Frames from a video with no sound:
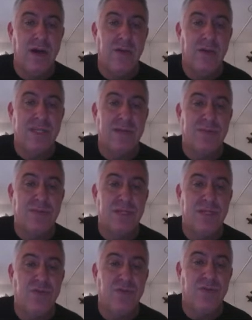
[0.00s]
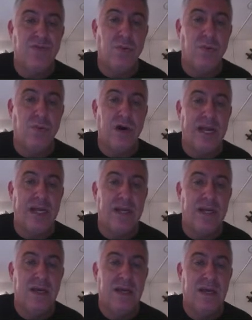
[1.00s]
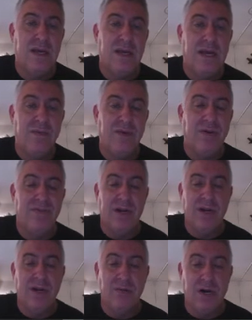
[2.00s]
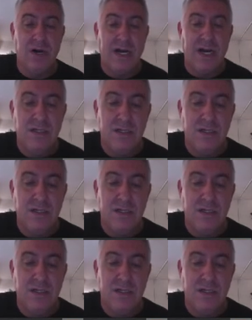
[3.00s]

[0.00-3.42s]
we substitute for y, and we find y.